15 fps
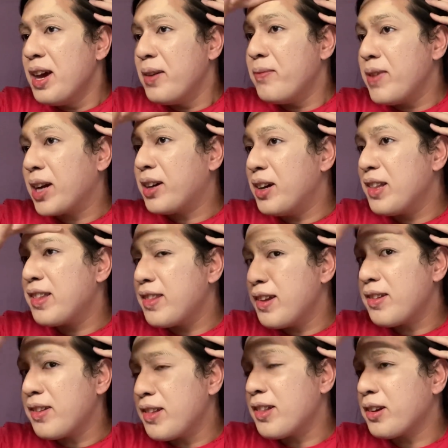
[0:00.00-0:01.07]
because
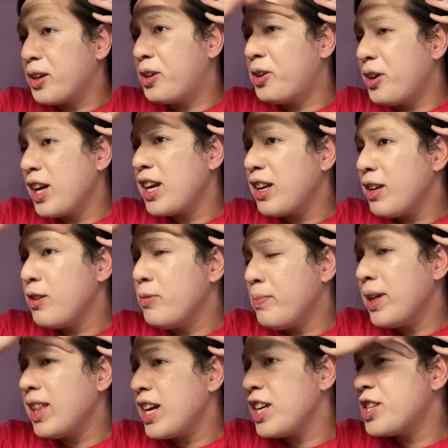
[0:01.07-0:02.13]
this was a great
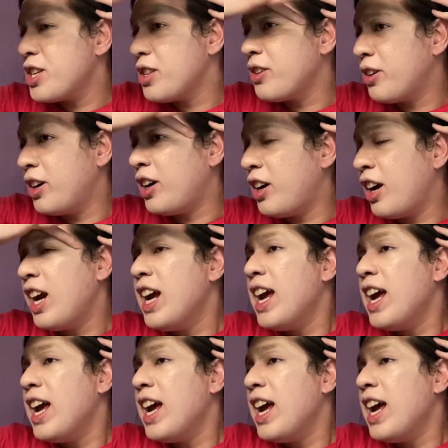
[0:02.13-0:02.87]
humiliation to her,